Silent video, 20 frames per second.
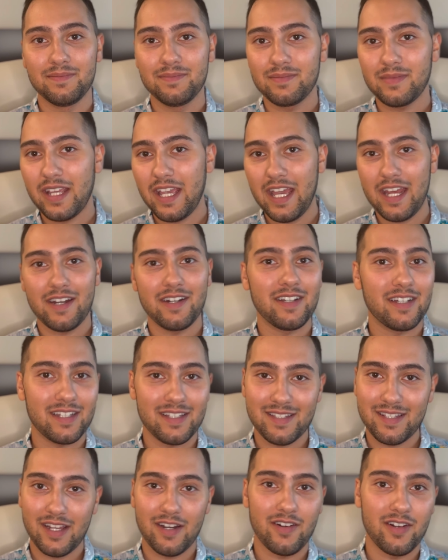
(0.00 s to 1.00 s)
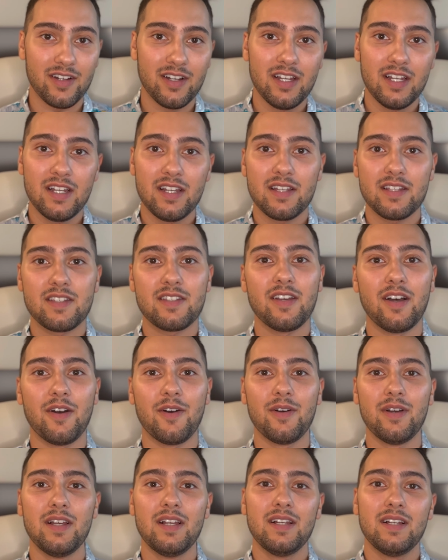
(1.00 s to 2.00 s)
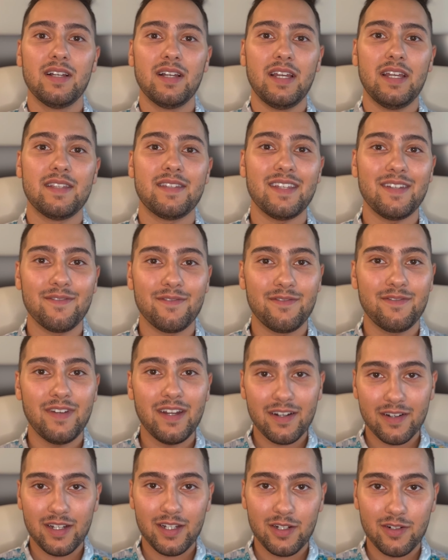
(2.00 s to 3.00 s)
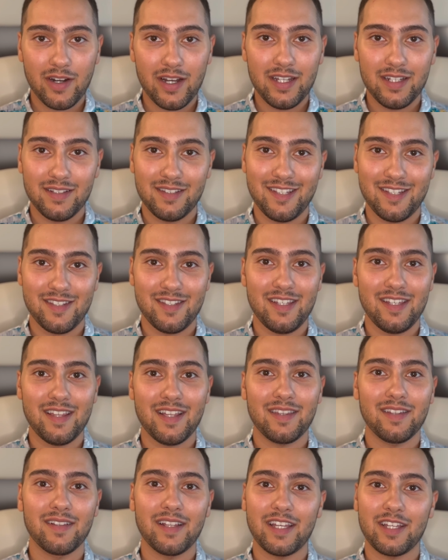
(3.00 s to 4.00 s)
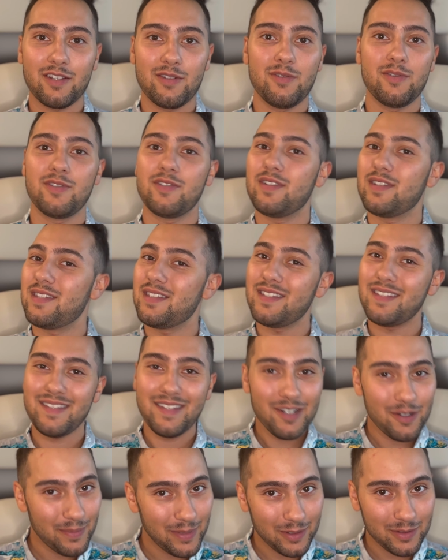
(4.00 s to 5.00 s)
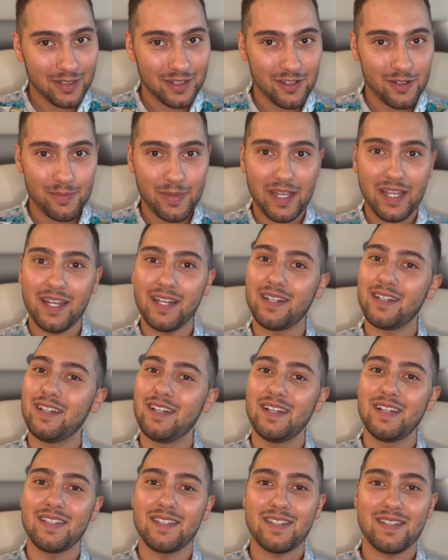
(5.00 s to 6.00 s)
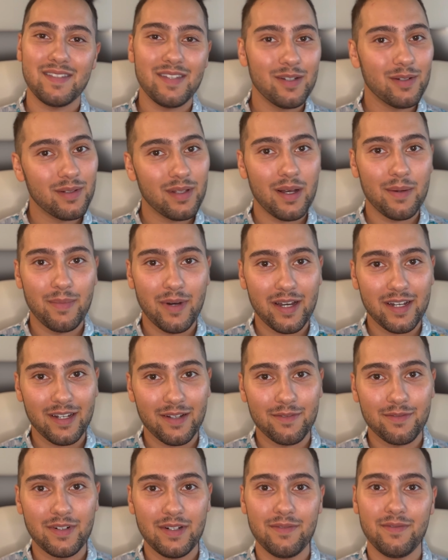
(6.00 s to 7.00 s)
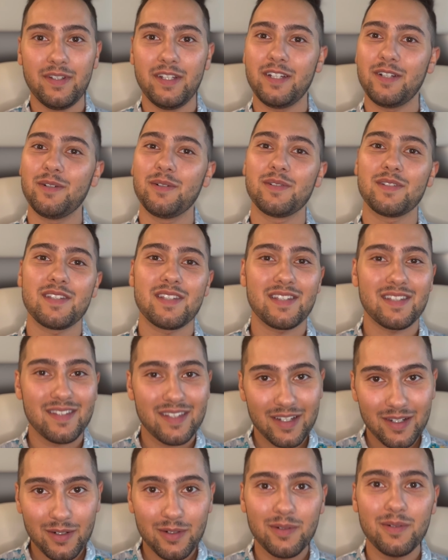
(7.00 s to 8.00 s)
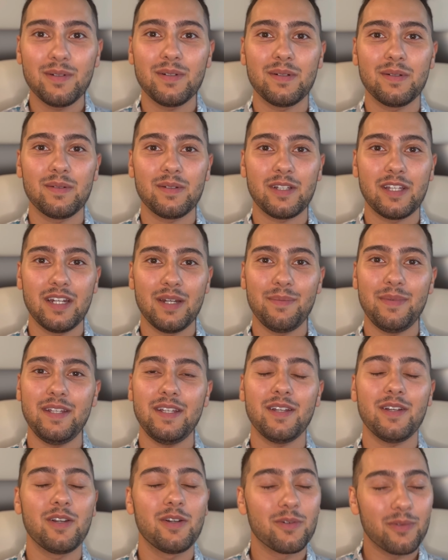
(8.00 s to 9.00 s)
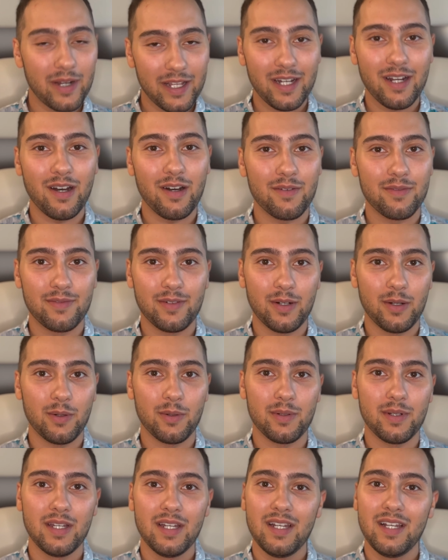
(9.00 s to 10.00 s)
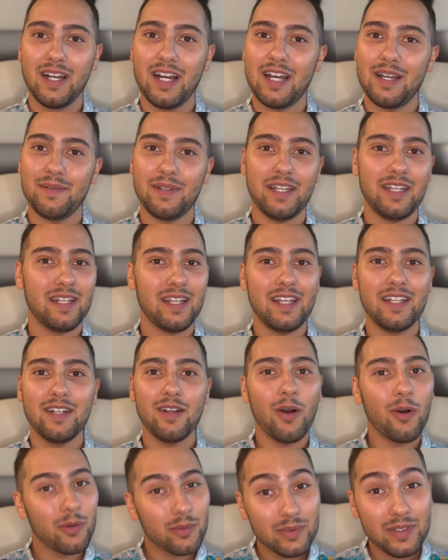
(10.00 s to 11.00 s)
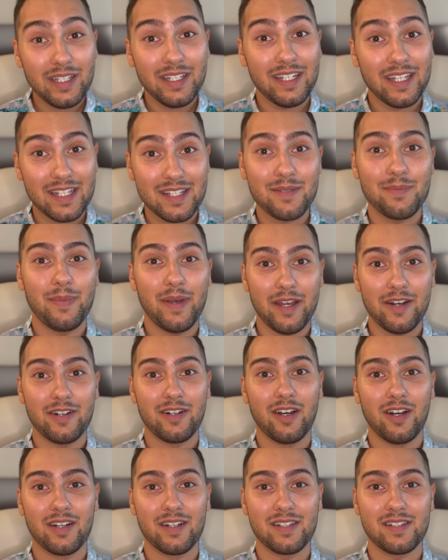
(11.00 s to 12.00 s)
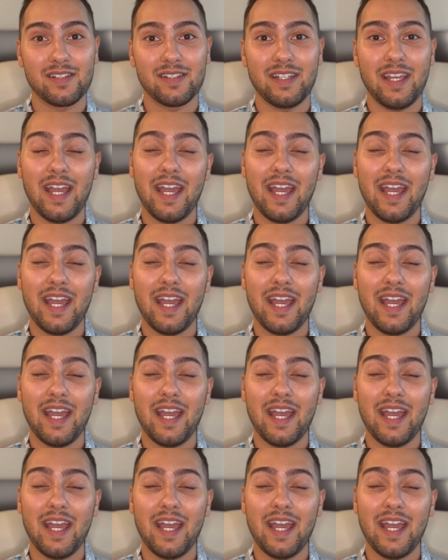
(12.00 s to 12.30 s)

Canada, etc. So it's very great to see that the Land Cruiser is still built in Japan, still a body-on-frame vehicle, still gonna be great off-road. It only gets better, honestly.